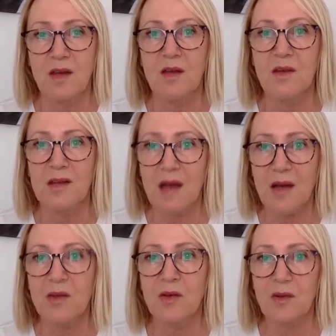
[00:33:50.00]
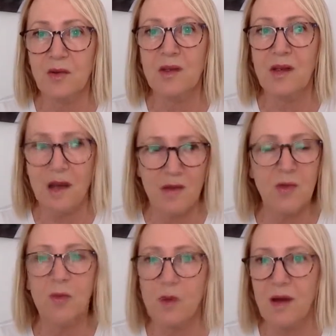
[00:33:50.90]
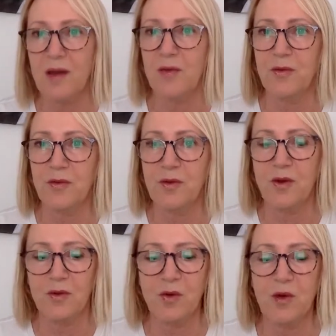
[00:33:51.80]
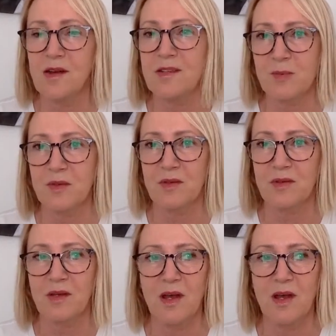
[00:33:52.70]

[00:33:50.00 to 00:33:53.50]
The other, the other wife of her husband